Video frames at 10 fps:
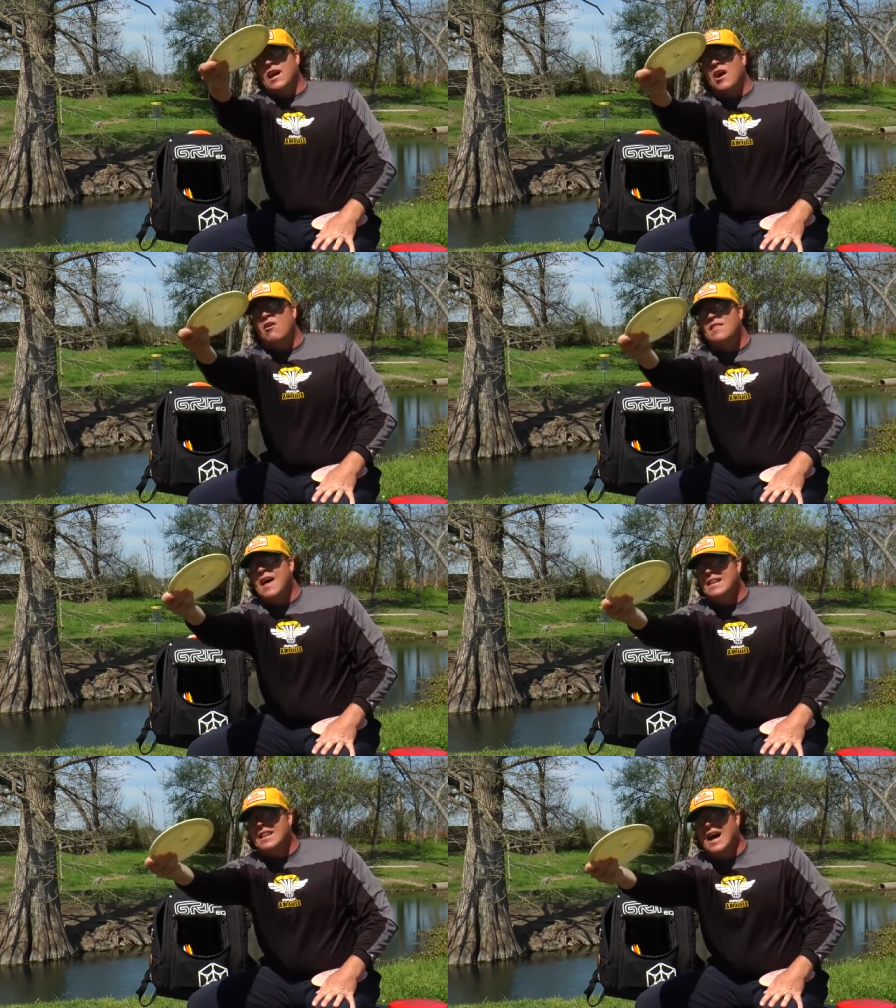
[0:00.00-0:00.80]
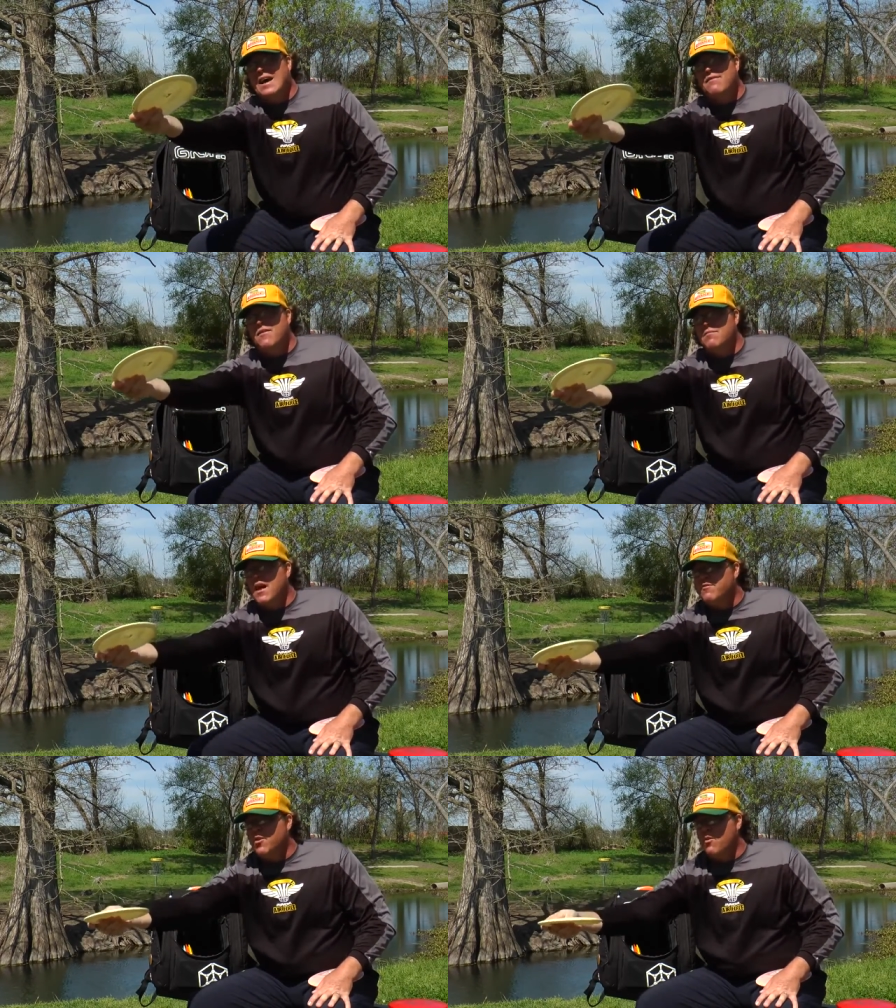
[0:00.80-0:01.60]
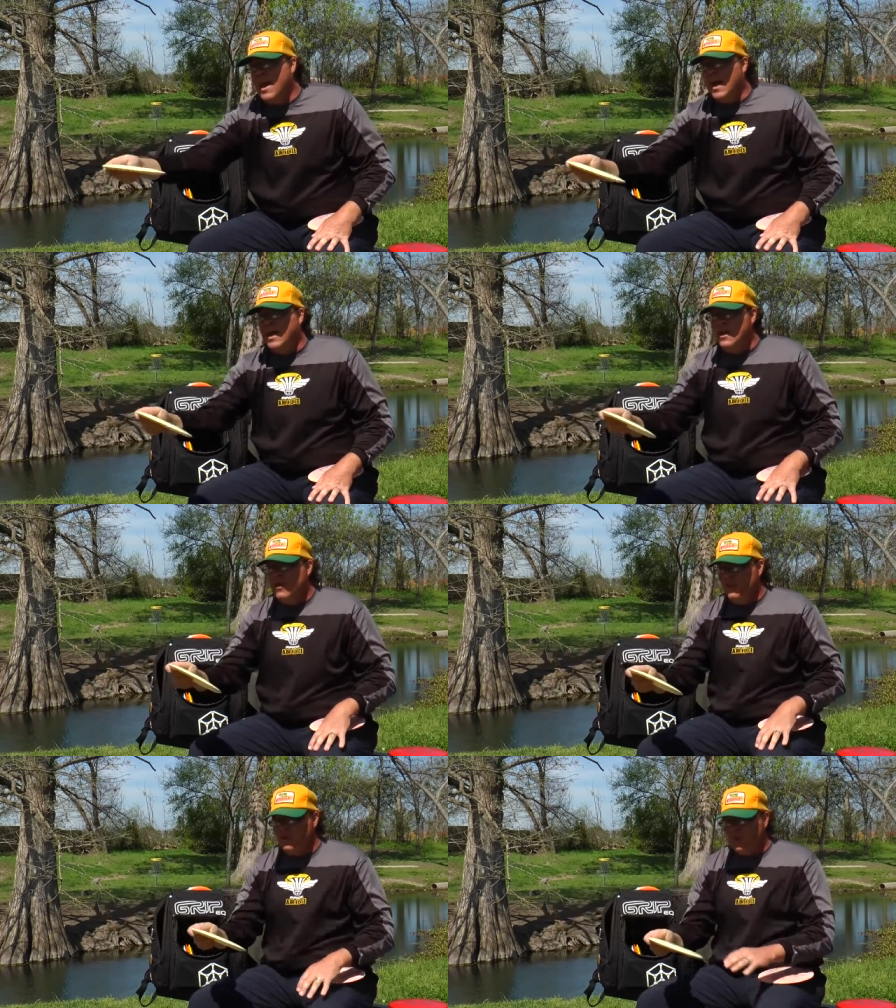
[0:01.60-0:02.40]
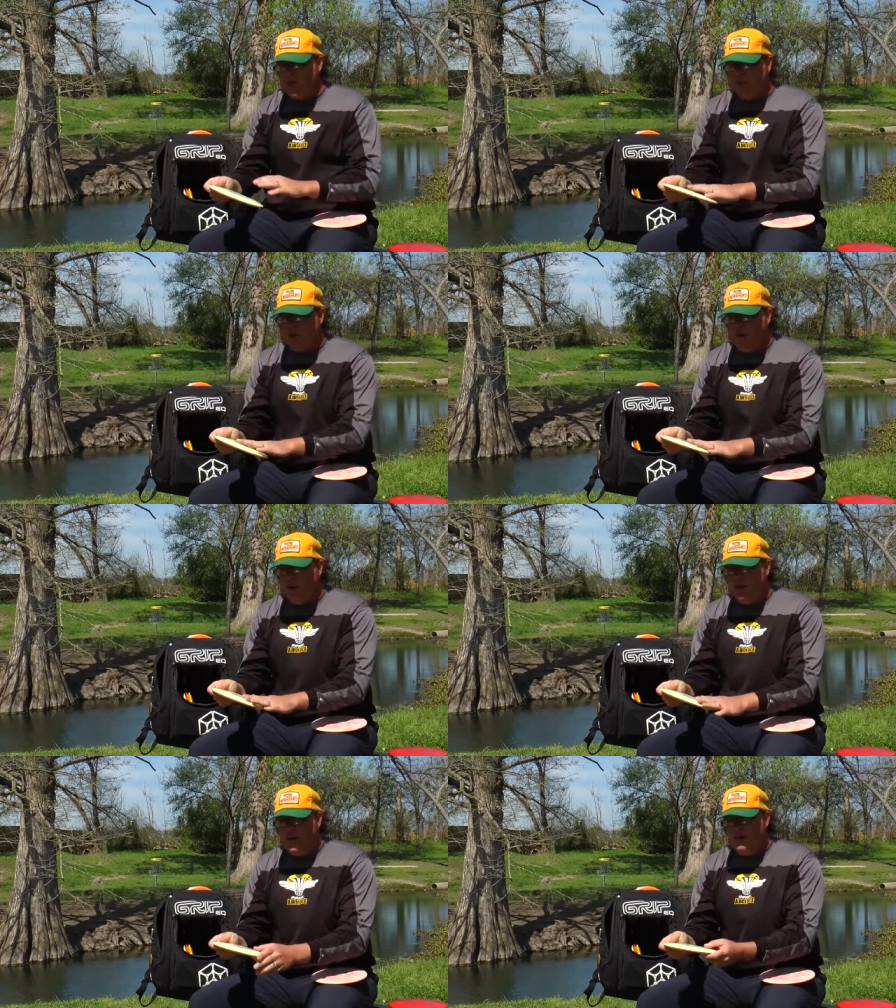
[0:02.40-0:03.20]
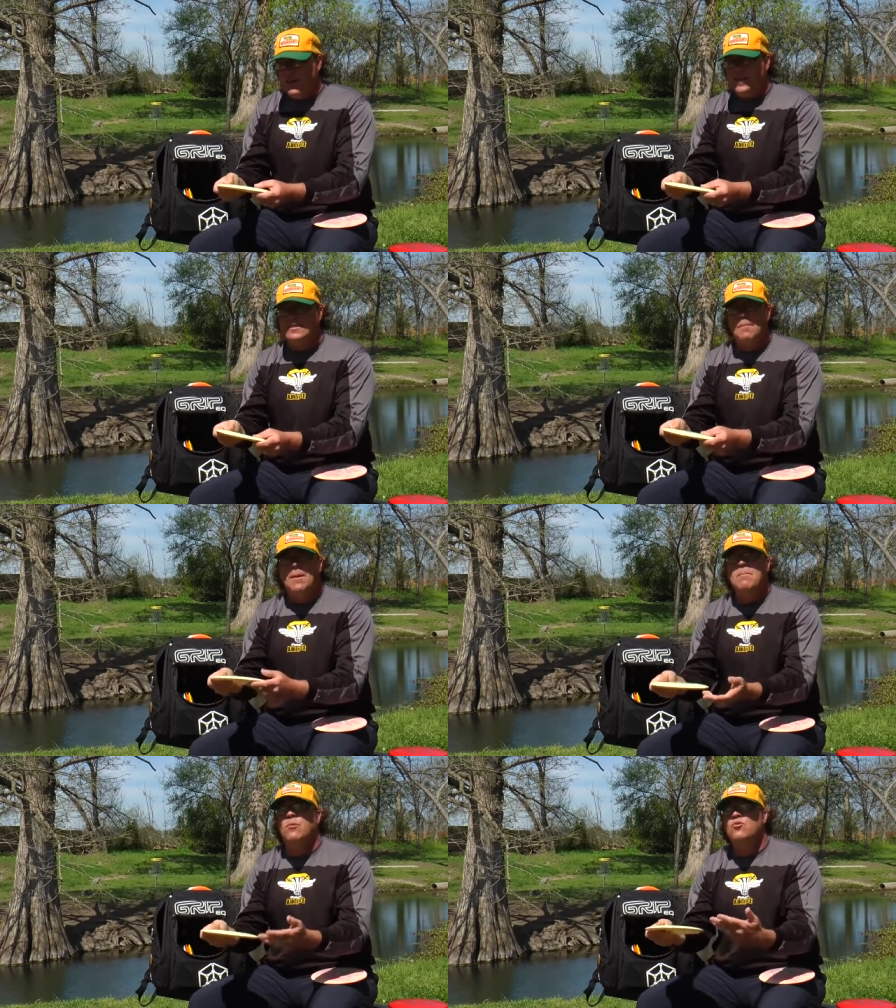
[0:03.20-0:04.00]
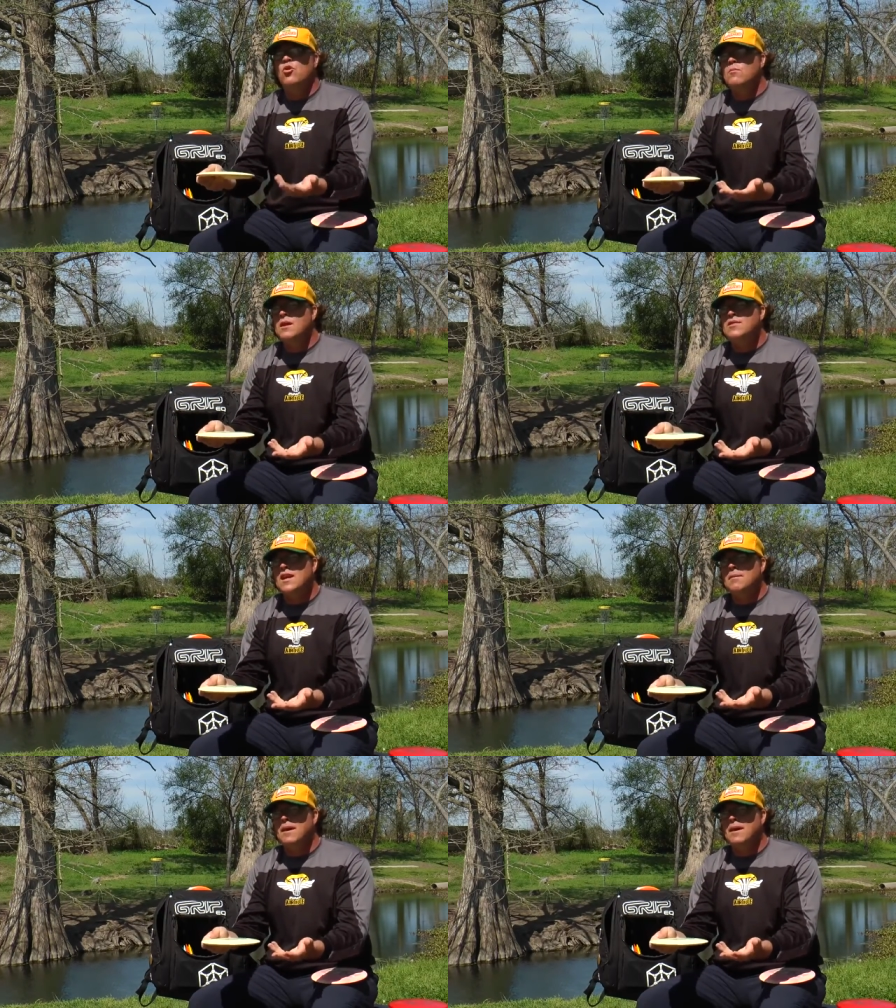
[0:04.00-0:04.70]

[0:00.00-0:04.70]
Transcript: carry that line from left to right. Those are the great things that people normally think